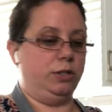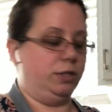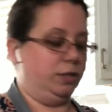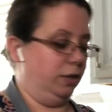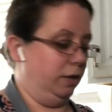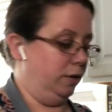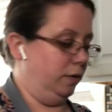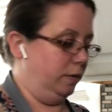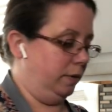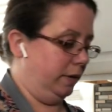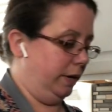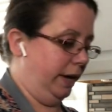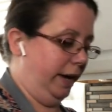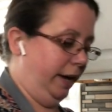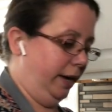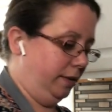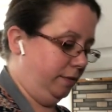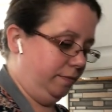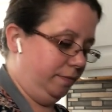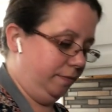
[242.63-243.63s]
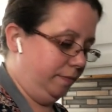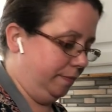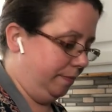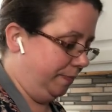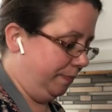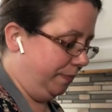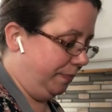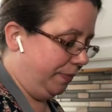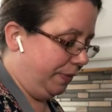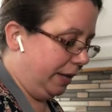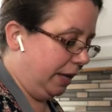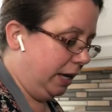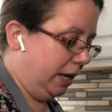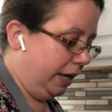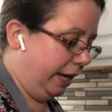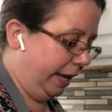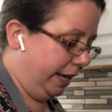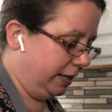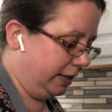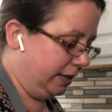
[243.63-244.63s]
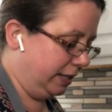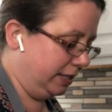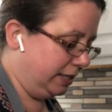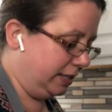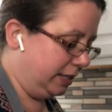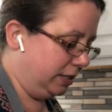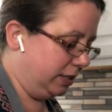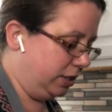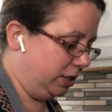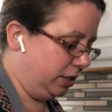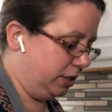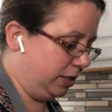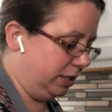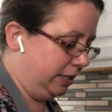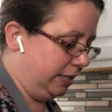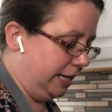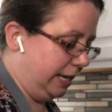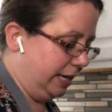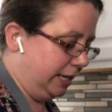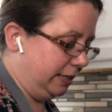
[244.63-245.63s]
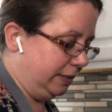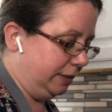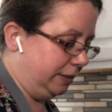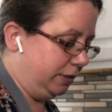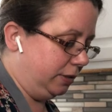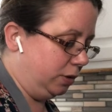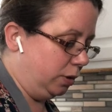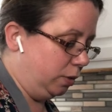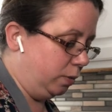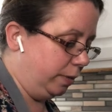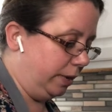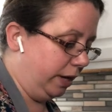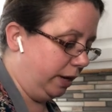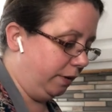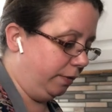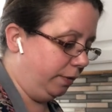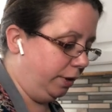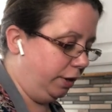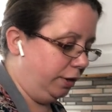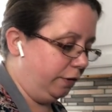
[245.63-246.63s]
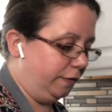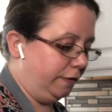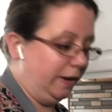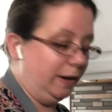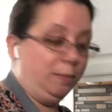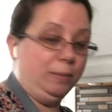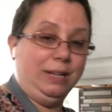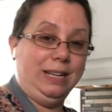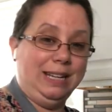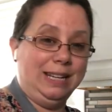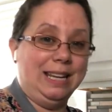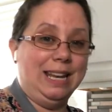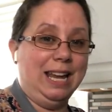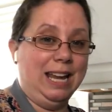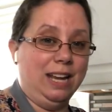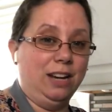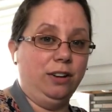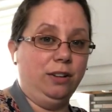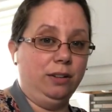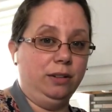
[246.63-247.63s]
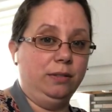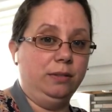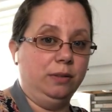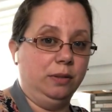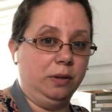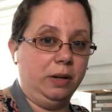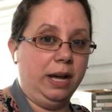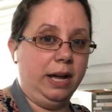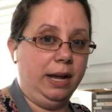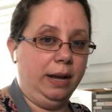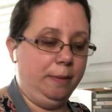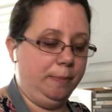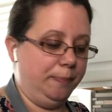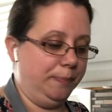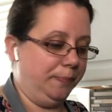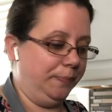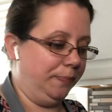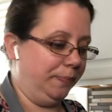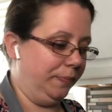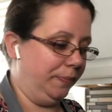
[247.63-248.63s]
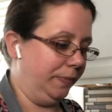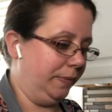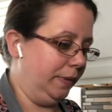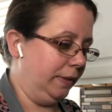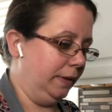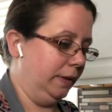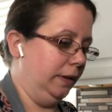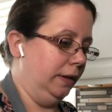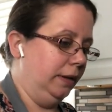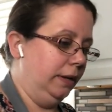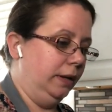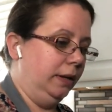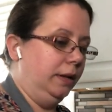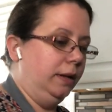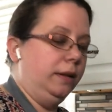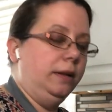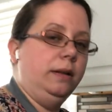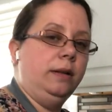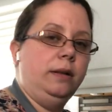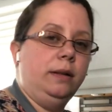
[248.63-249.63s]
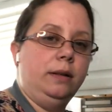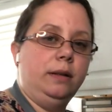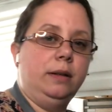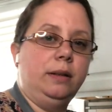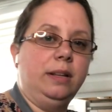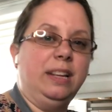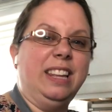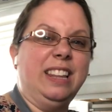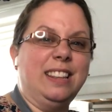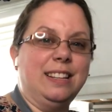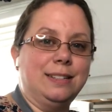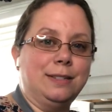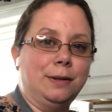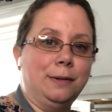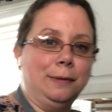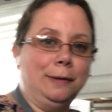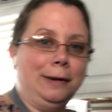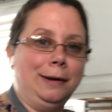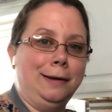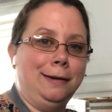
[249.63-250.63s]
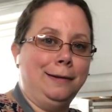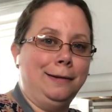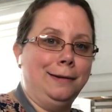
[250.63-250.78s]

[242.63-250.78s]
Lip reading: So this is just to taste. So whatever your family can handle, okay? Get this over here.